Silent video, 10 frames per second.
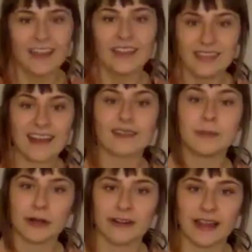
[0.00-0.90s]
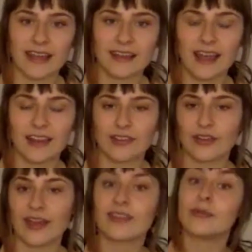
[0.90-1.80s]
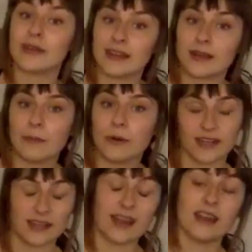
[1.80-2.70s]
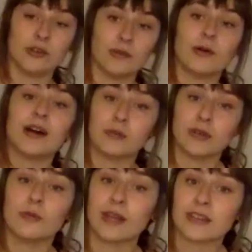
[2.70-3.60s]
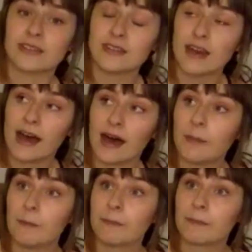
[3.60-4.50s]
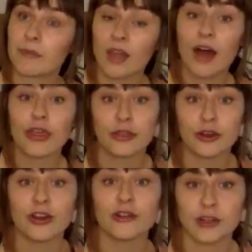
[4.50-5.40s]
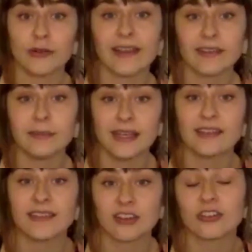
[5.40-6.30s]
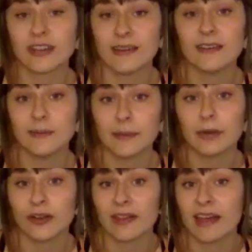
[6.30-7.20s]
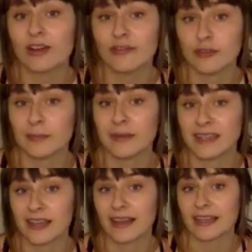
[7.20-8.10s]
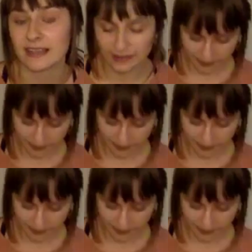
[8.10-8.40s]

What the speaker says: That's perlite. And so that's really important. And you would want 1/3 of your recipe essentially to be perlite or vermiculite.